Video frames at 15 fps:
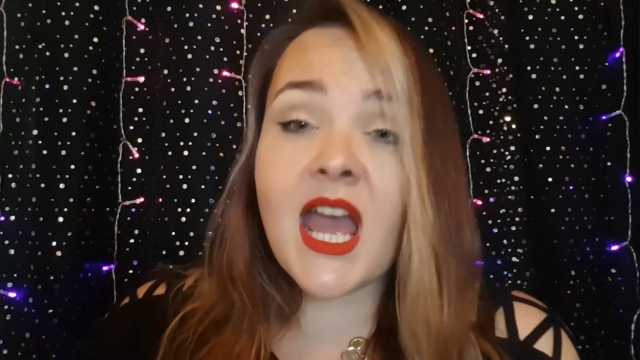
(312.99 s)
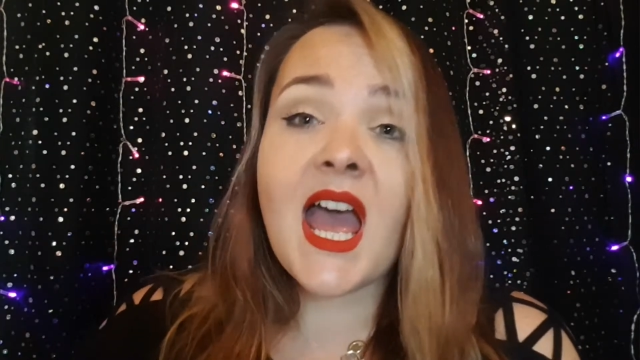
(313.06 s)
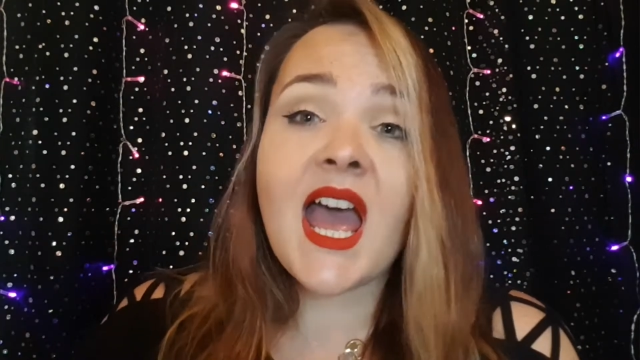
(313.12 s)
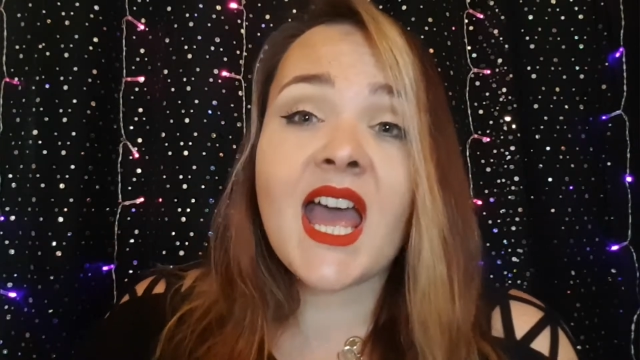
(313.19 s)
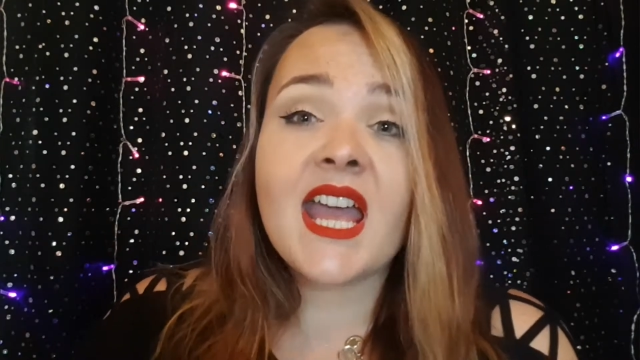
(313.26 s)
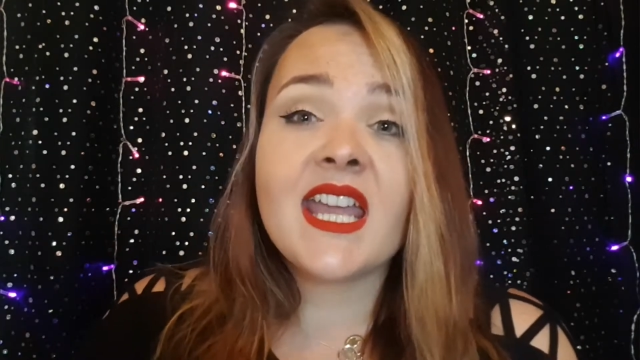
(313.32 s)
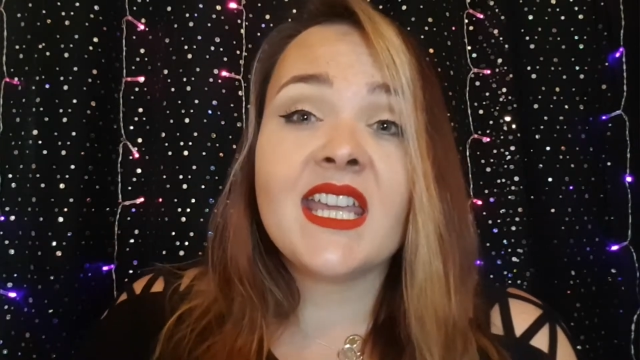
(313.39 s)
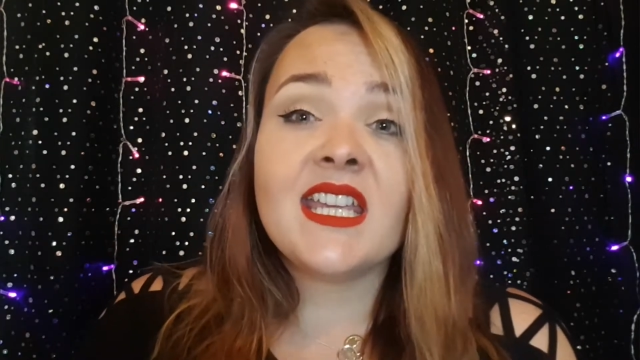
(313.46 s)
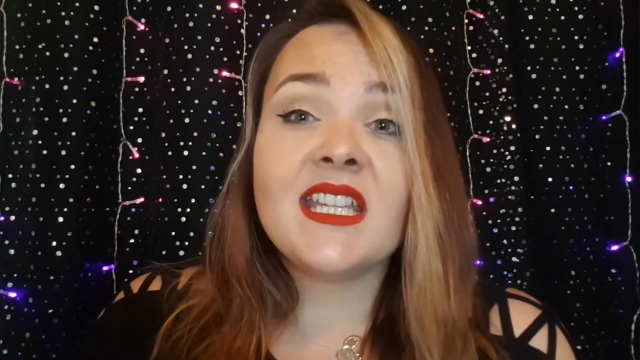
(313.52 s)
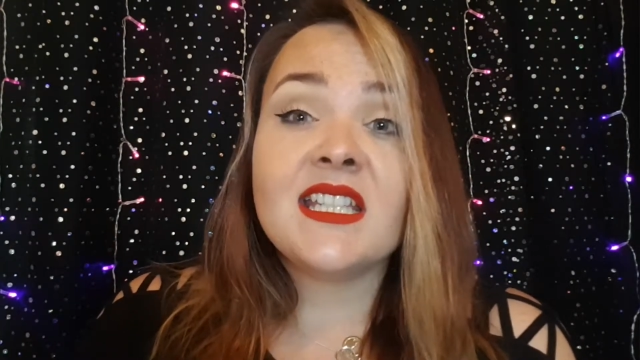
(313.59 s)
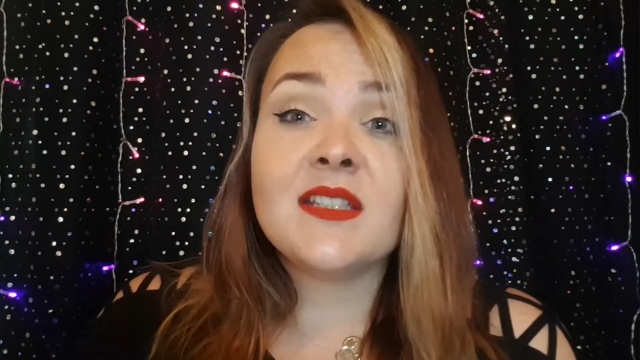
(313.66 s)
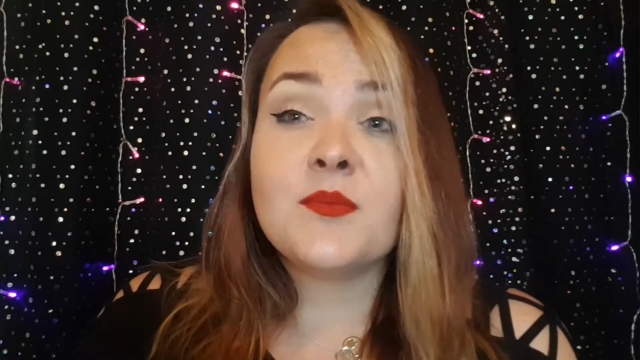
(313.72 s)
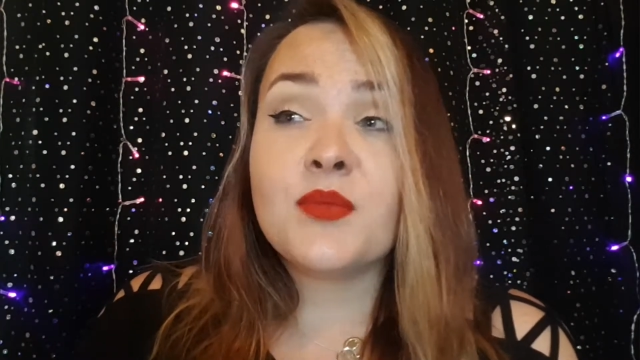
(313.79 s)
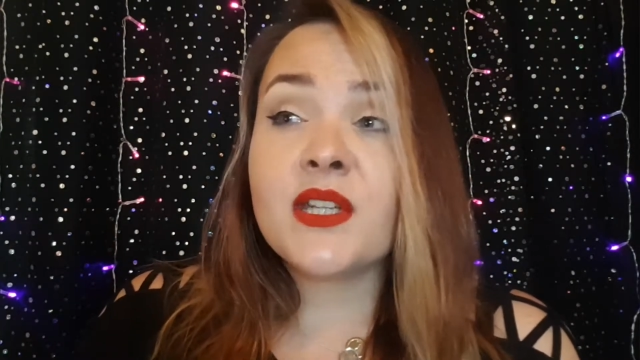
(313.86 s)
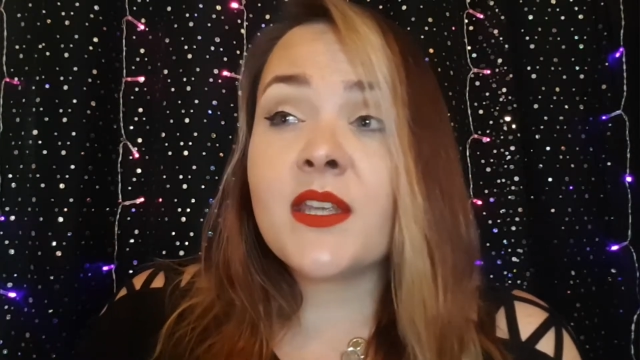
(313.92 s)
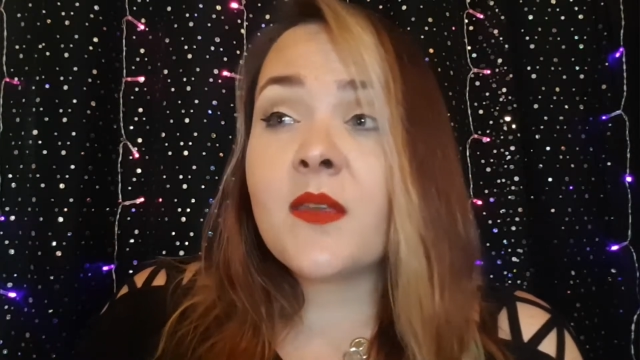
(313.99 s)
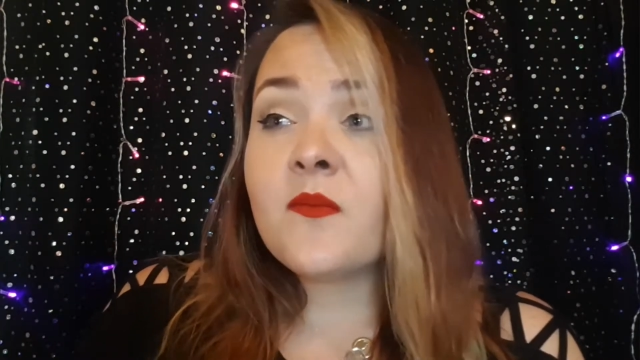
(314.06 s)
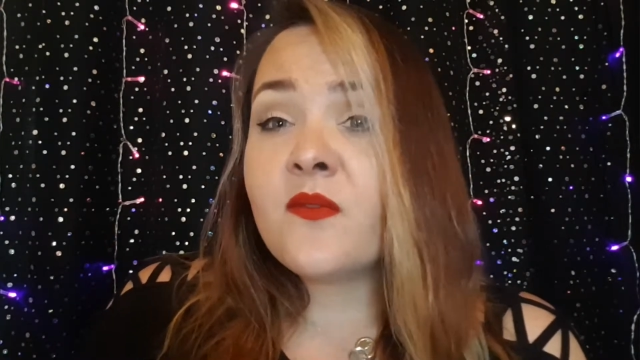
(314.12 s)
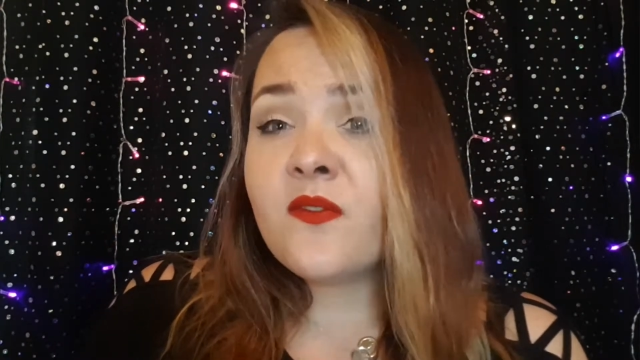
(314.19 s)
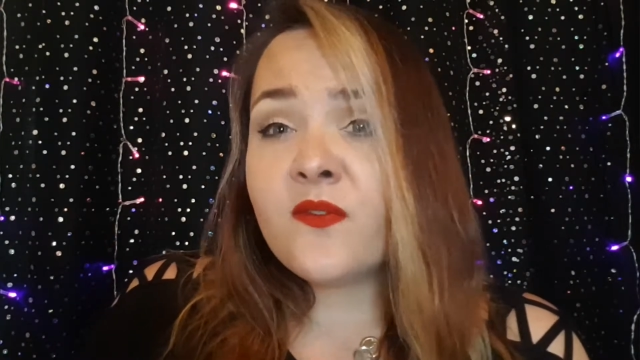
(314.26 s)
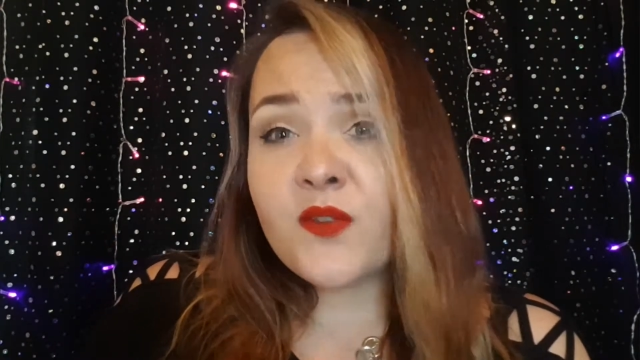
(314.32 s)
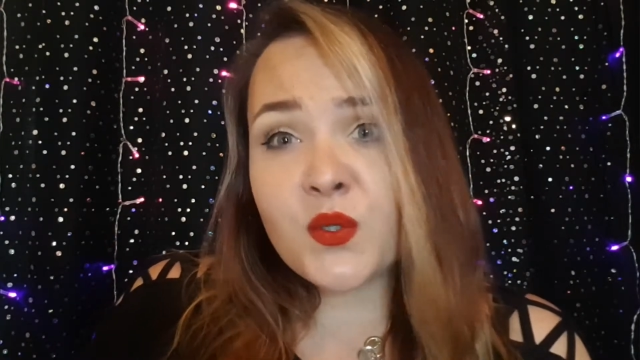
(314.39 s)
and bring him
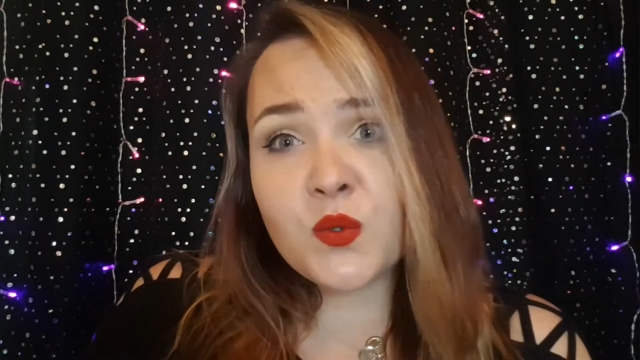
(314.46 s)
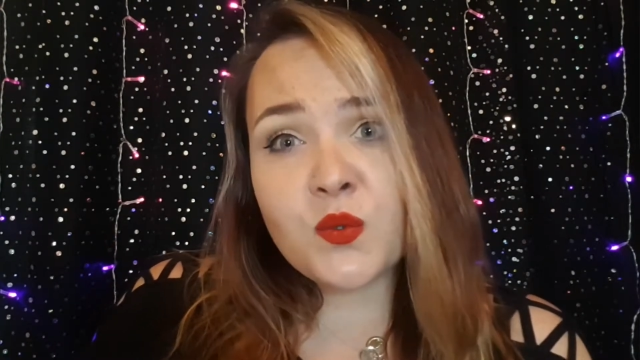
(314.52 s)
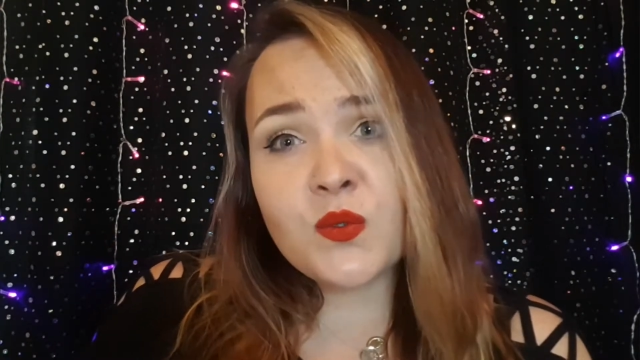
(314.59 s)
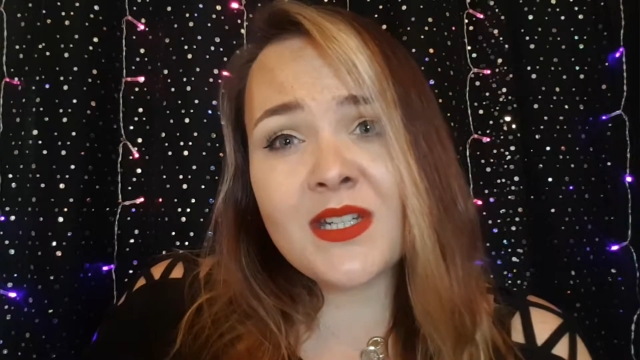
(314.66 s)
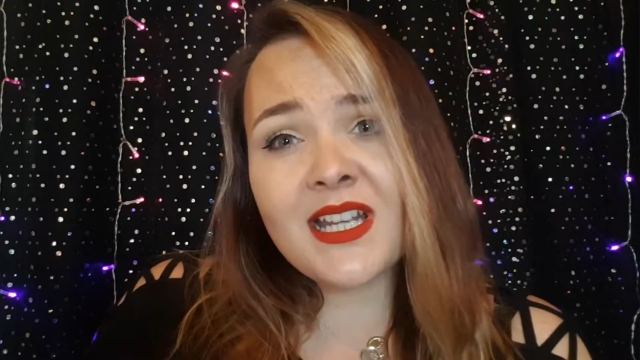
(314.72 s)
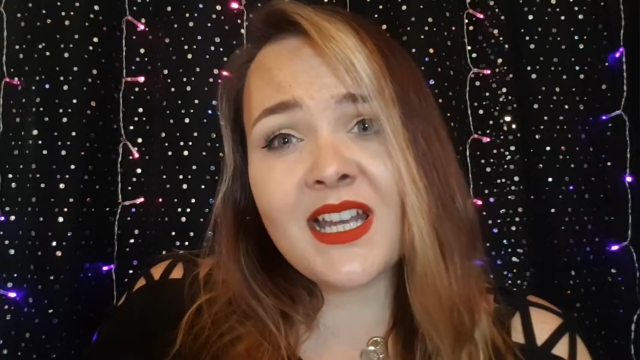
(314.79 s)
food,